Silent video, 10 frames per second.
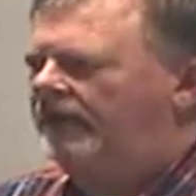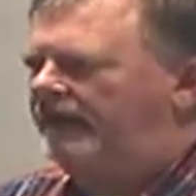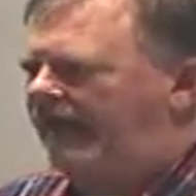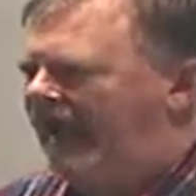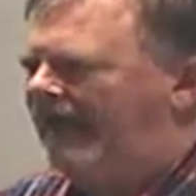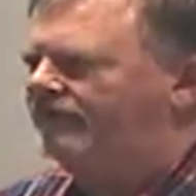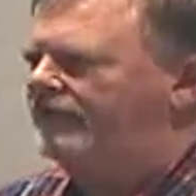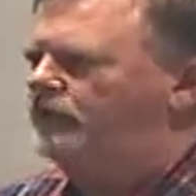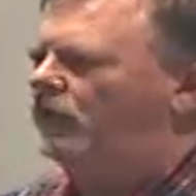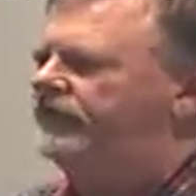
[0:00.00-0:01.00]
in
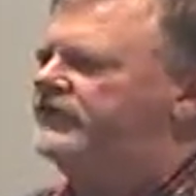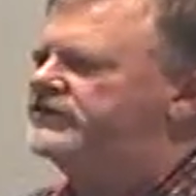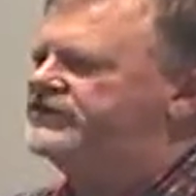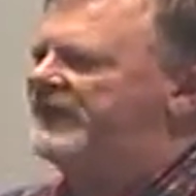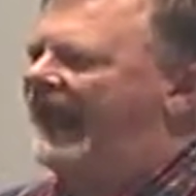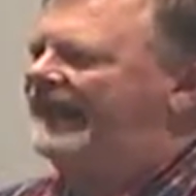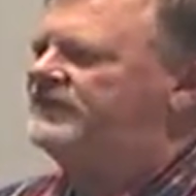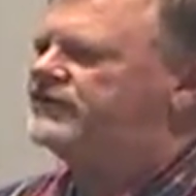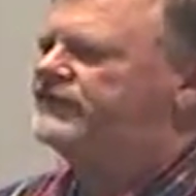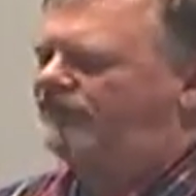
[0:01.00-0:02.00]
heaven with the
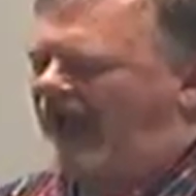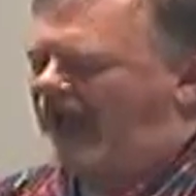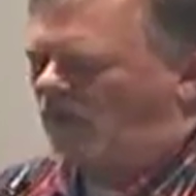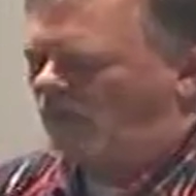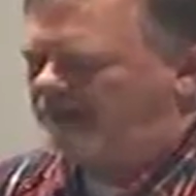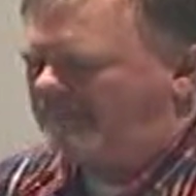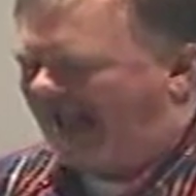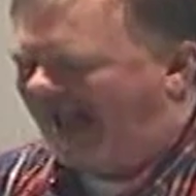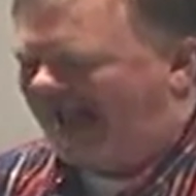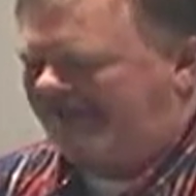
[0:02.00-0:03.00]
saints following
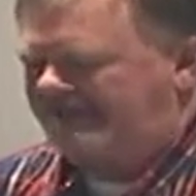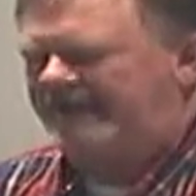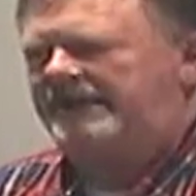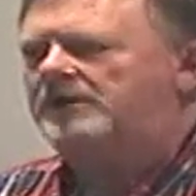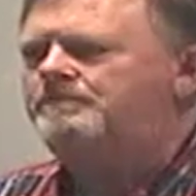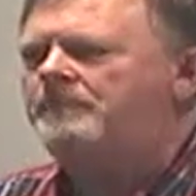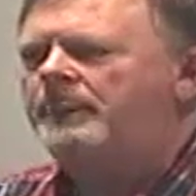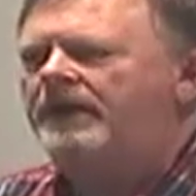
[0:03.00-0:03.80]
behind him